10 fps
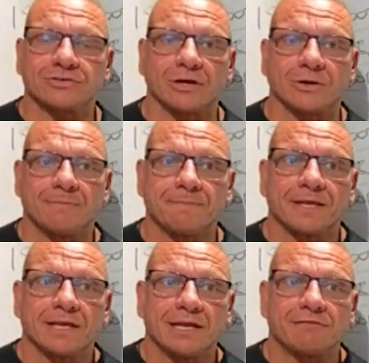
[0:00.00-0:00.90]
So
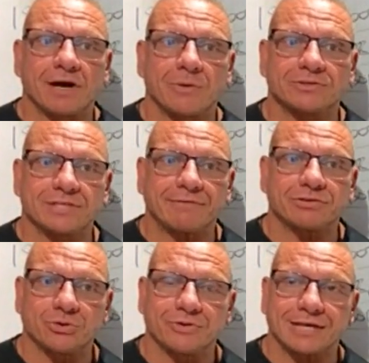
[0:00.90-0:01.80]
if I was to have
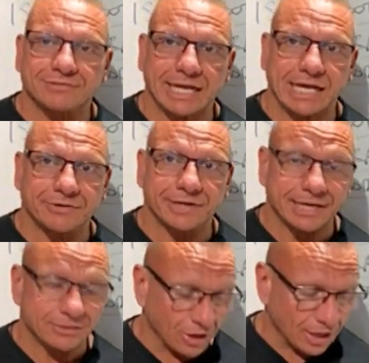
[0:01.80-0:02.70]
a 2000 calorie a
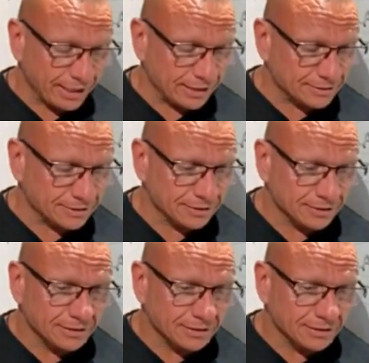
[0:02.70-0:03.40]
day diet,